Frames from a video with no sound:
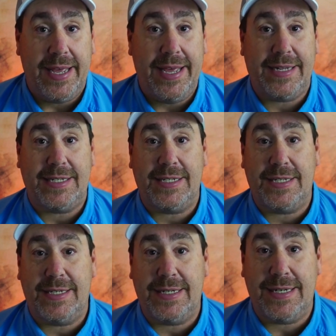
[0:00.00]
it
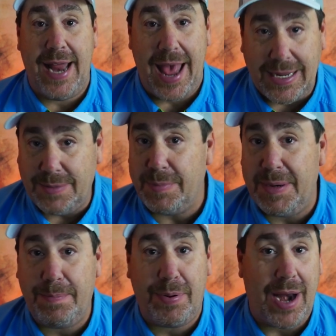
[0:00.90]
hasn't
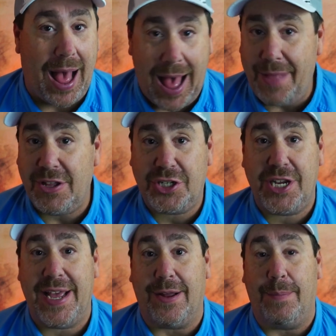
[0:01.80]
been put on the
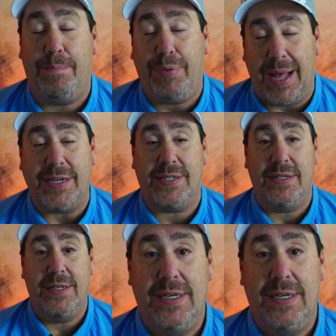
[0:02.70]
channel, but